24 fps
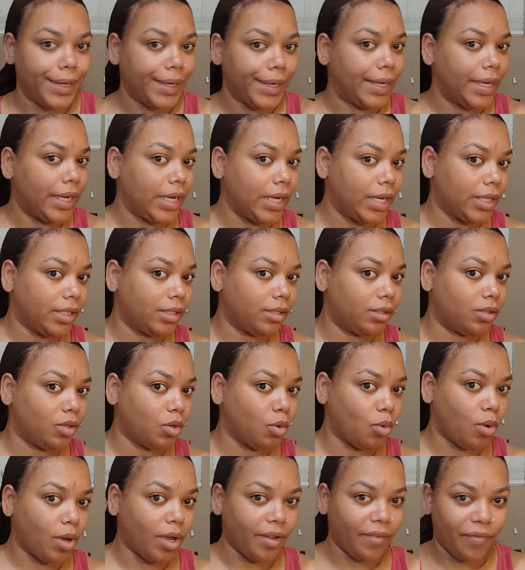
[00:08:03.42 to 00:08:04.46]
right guys
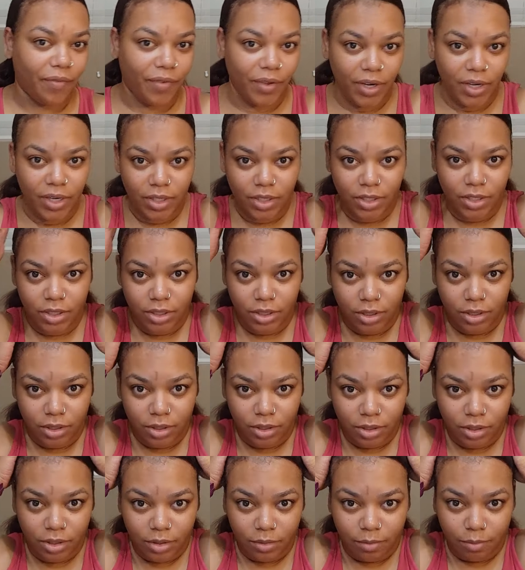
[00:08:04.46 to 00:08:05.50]
so I
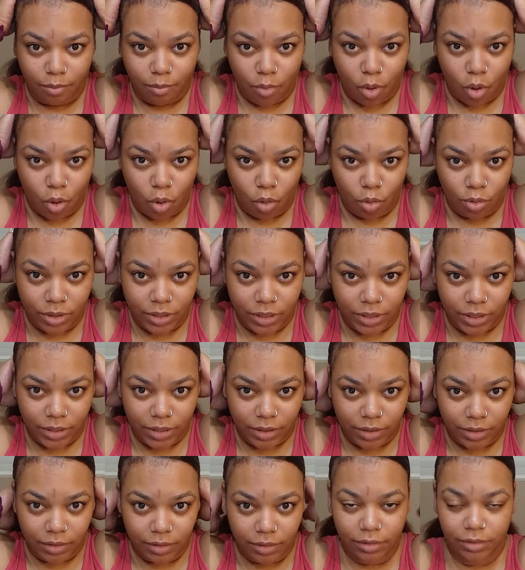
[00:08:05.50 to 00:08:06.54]
finished
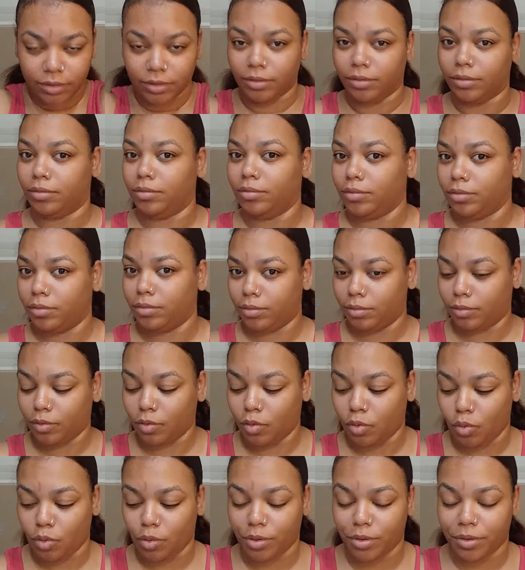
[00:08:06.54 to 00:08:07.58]
molding
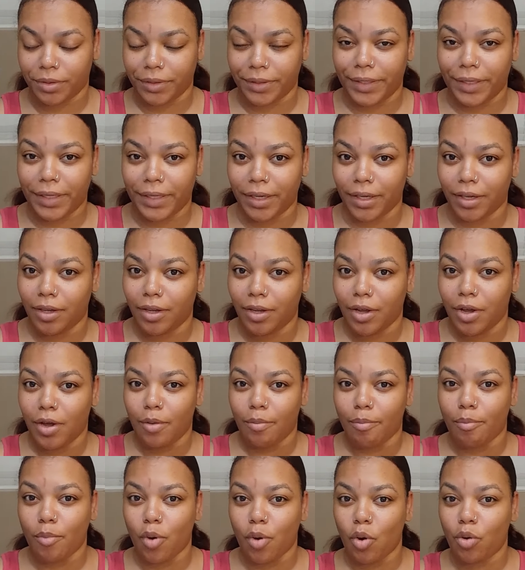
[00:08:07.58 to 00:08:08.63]
or yeah
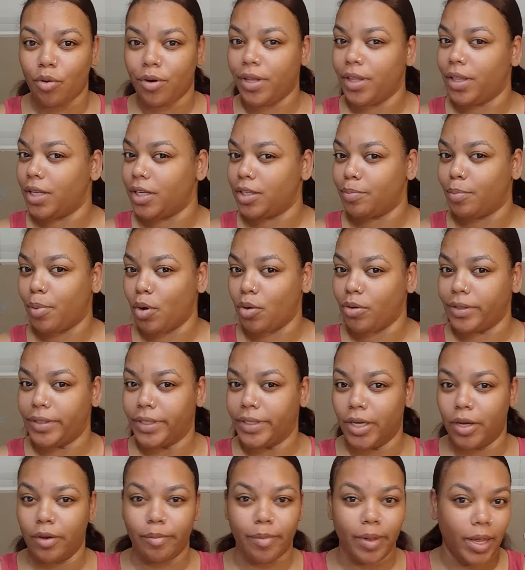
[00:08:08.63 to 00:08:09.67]
molding this
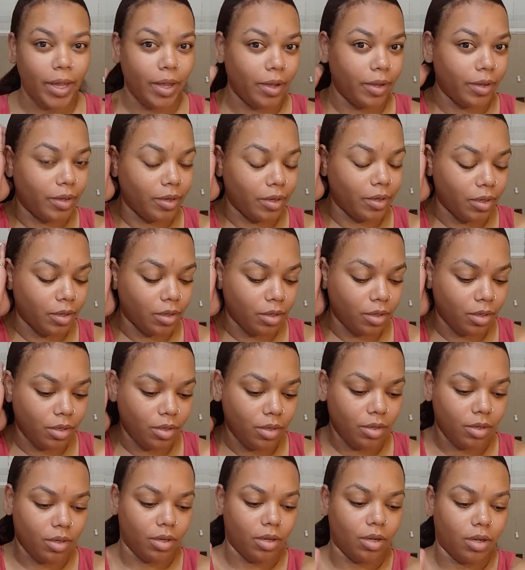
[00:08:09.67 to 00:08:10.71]
ponytail back
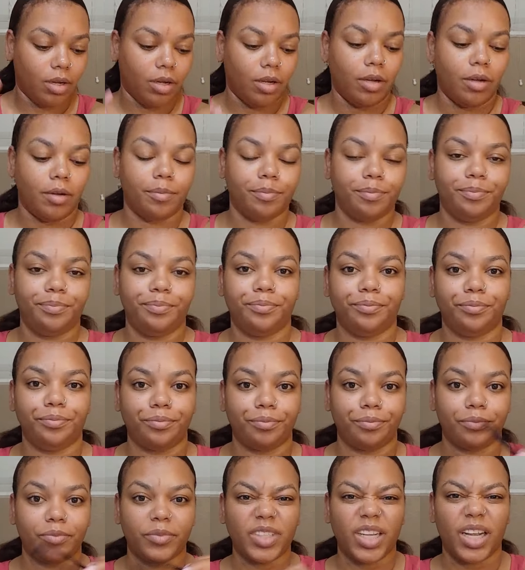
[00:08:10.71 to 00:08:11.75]
um,
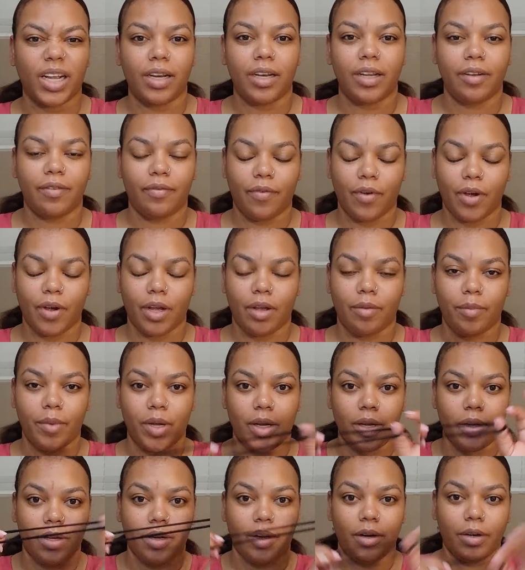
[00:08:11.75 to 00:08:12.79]
I did find
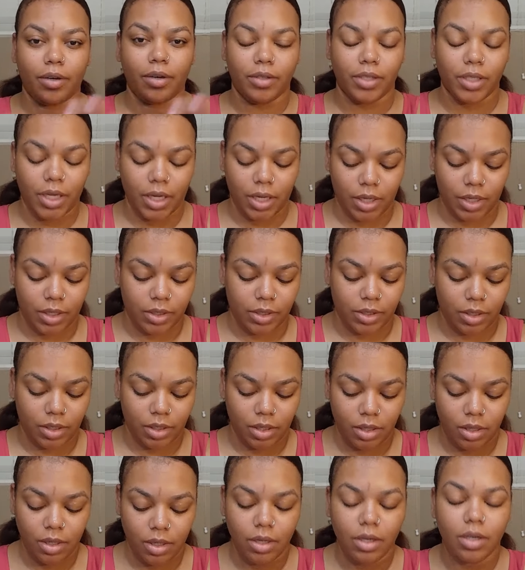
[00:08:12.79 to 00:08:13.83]
my hair ties
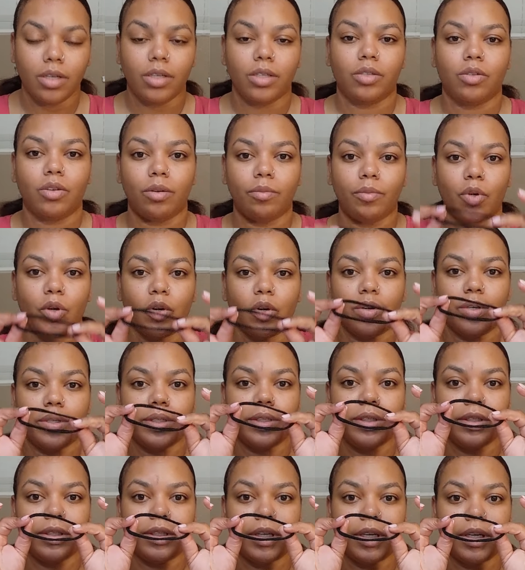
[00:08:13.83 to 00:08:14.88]
so I'm going
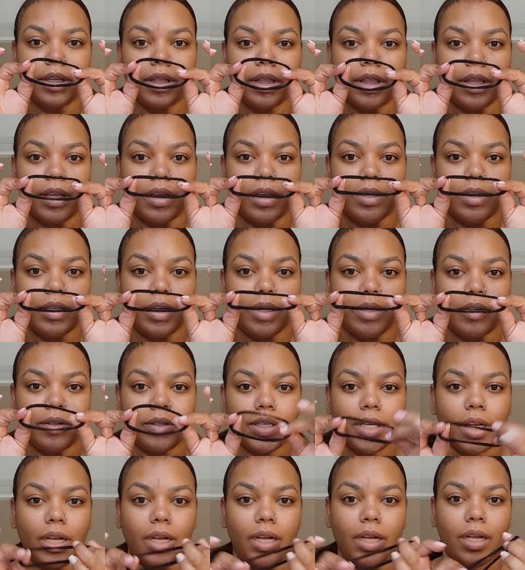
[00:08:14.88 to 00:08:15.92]
to take this hair
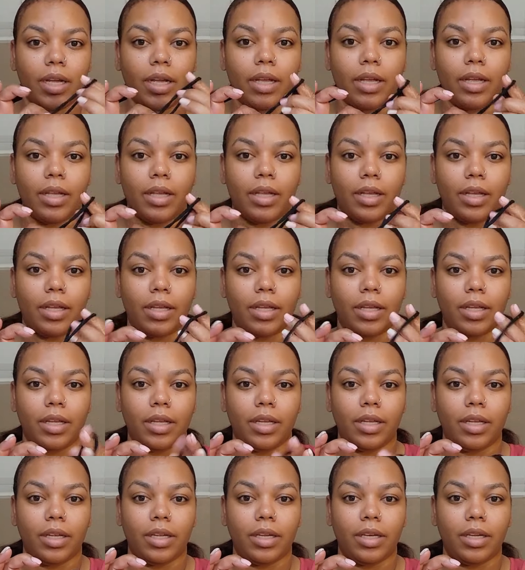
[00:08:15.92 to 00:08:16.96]
tie
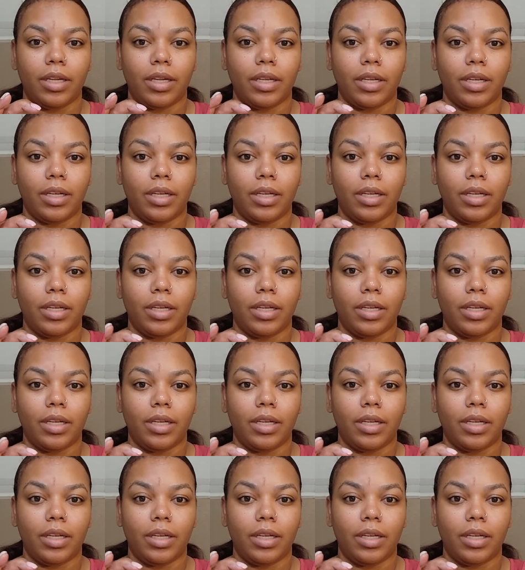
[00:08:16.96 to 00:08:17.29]
and